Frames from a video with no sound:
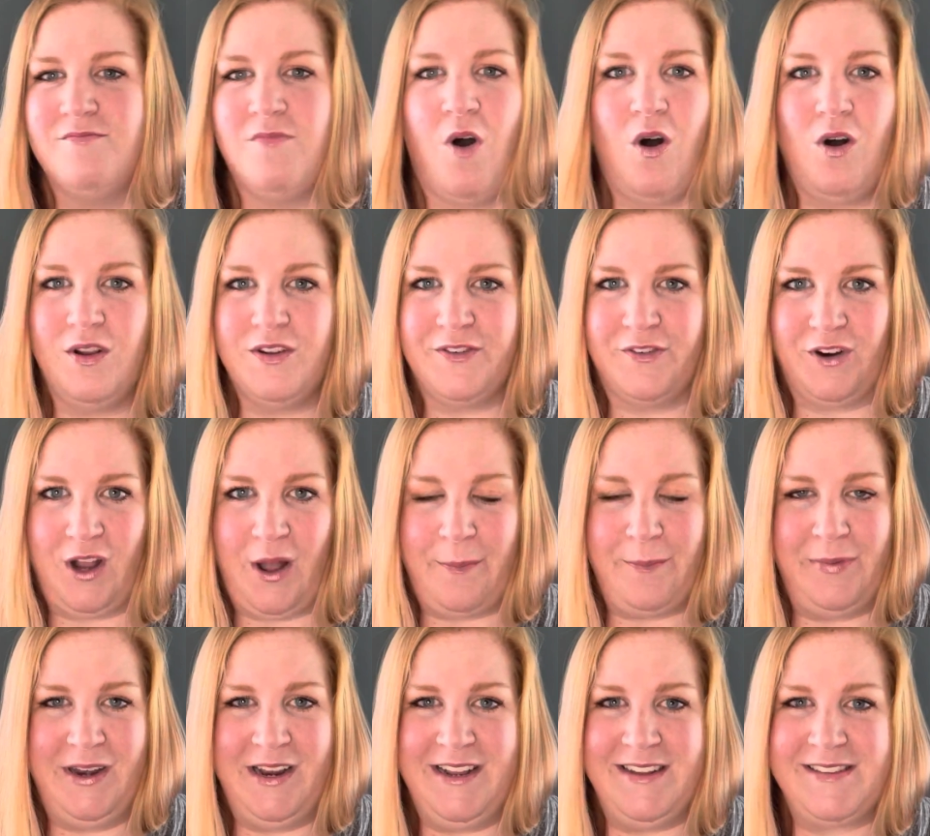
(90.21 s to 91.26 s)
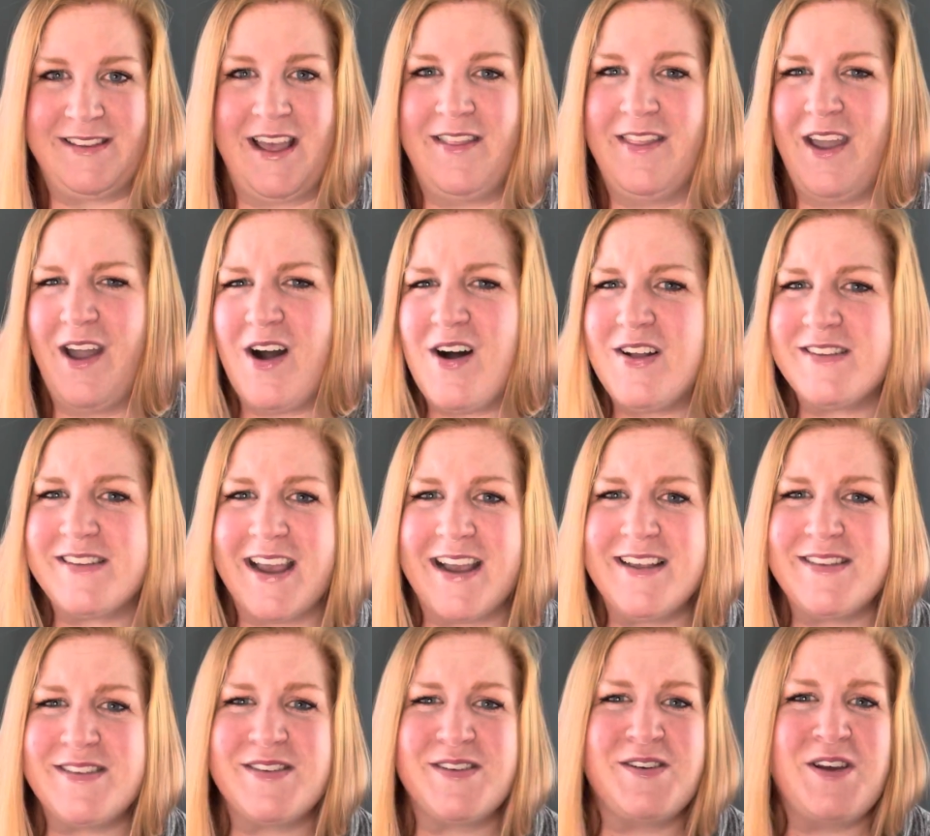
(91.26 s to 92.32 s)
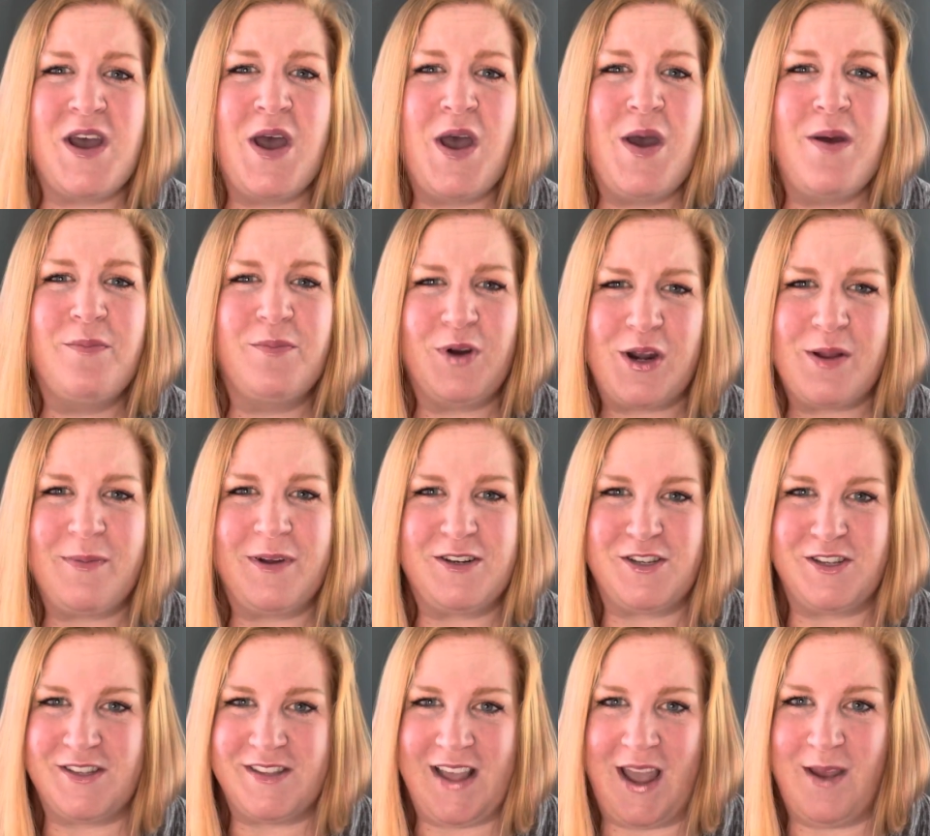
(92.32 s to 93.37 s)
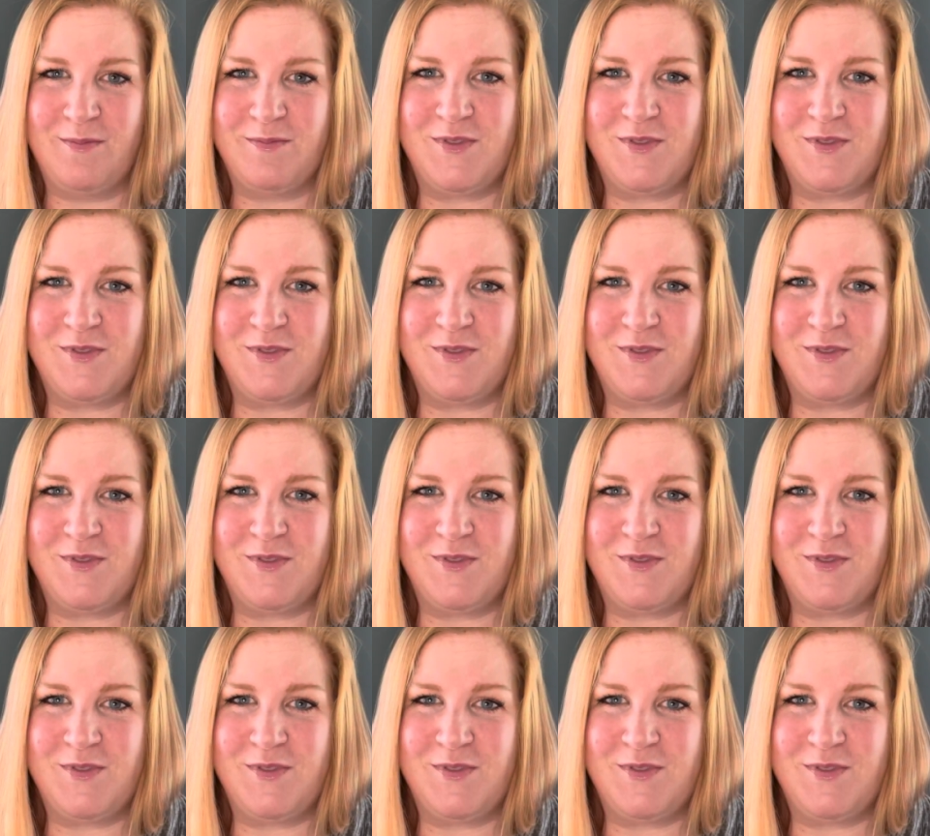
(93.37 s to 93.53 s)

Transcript: all different companies, and they all taste pretty much the same.